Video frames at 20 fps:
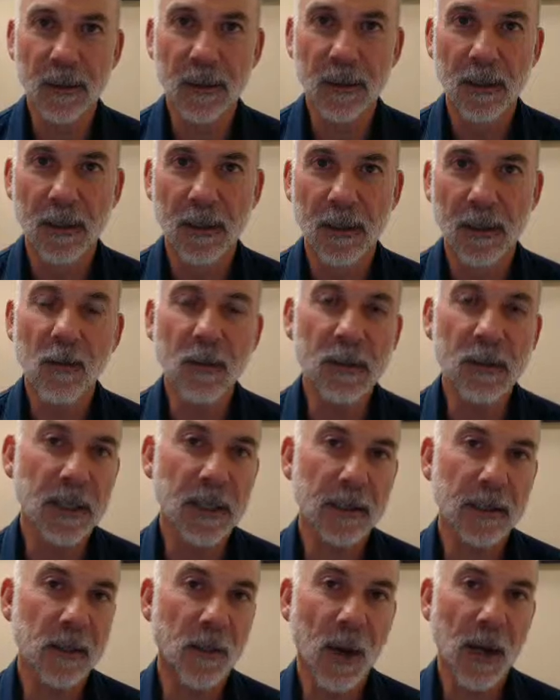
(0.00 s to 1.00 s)
It's almost
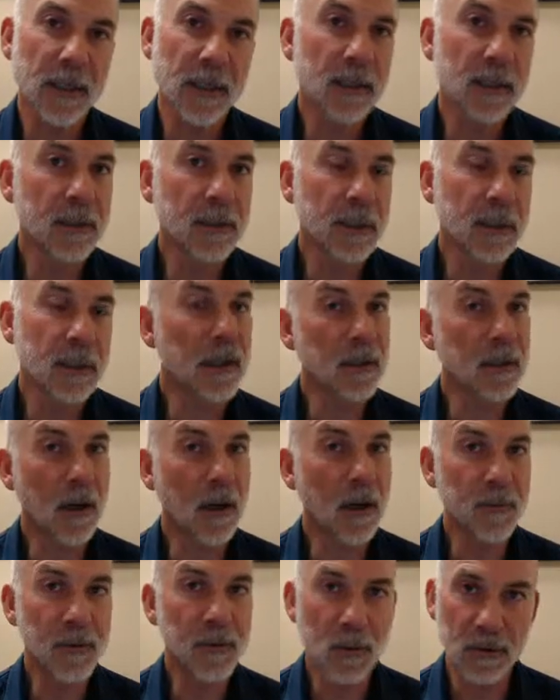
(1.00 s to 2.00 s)
like the body can take
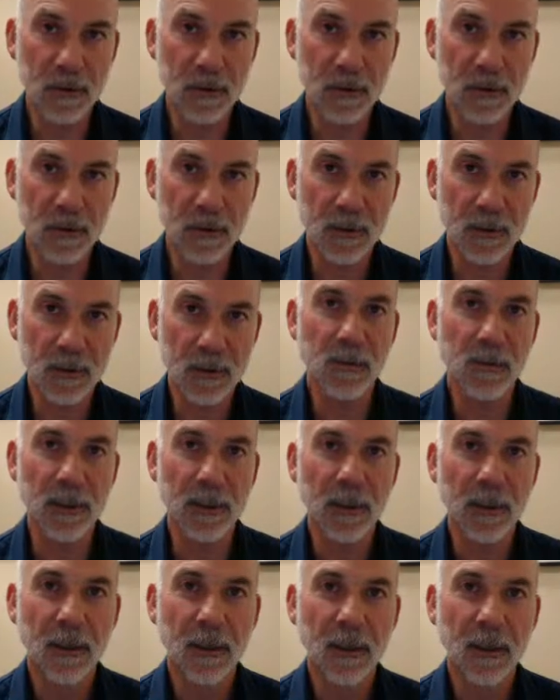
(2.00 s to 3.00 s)
up to a certain
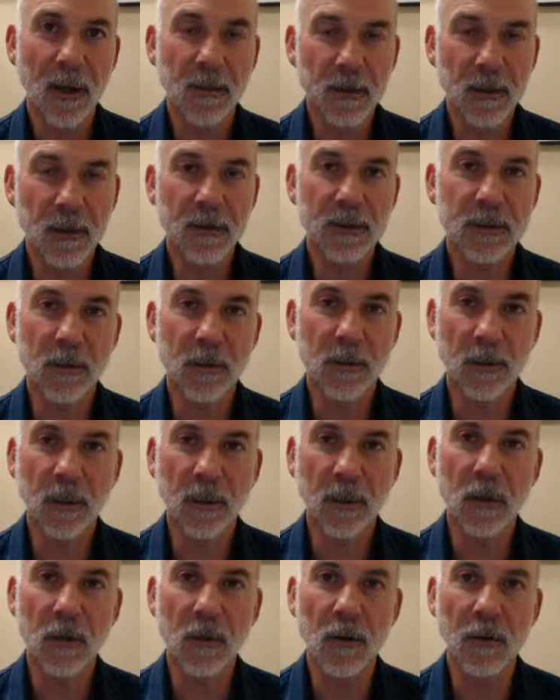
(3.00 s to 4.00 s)
limit, up to a certain
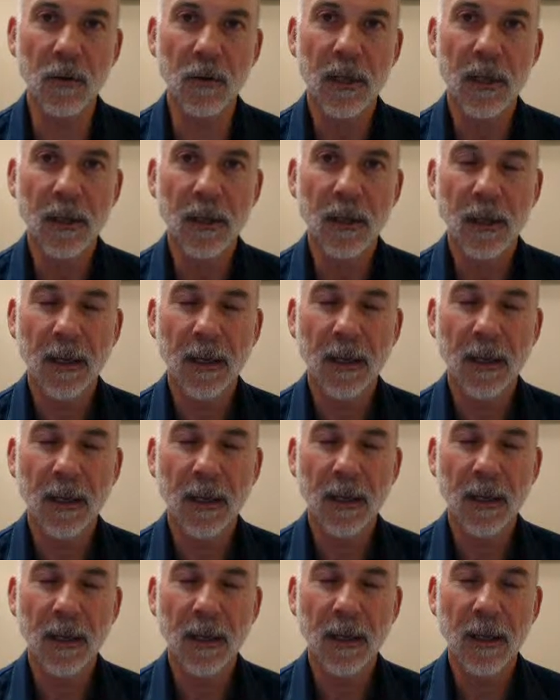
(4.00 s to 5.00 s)
load, and then
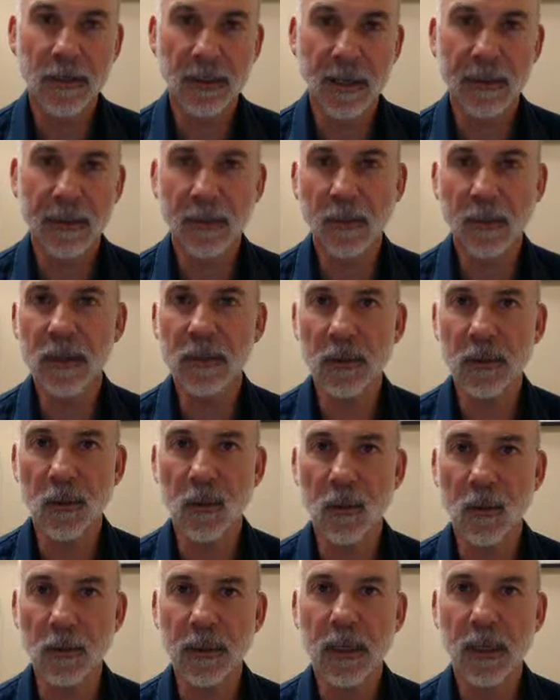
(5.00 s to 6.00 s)
crossing that
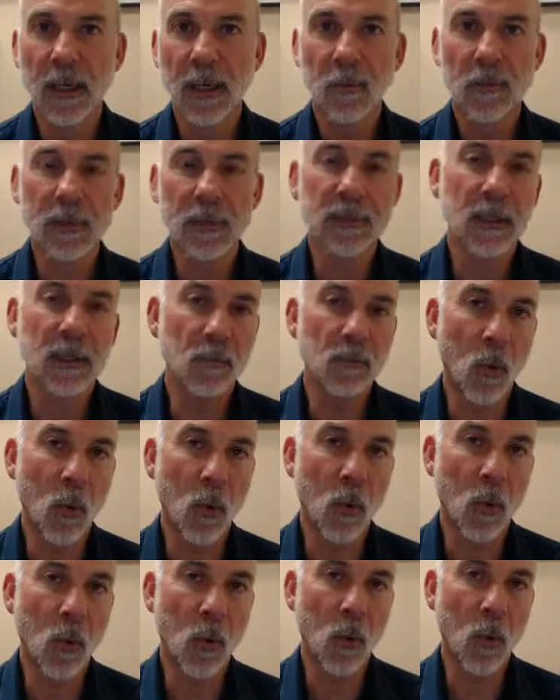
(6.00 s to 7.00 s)
threshold, we see
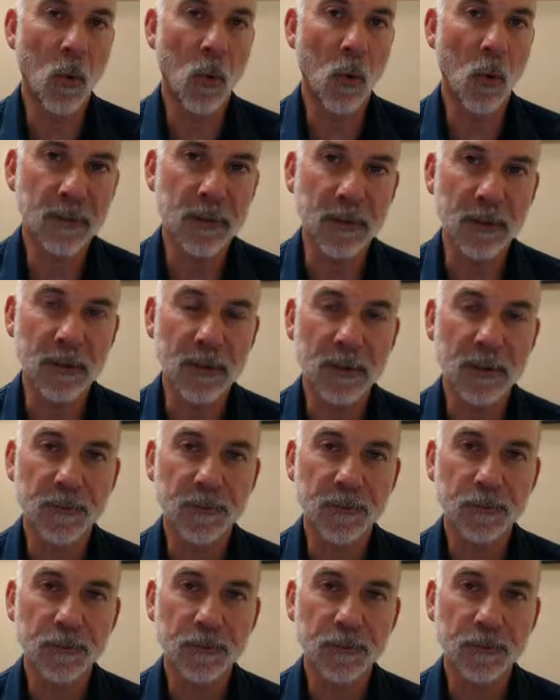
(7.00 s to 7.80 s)
more and more symptoms.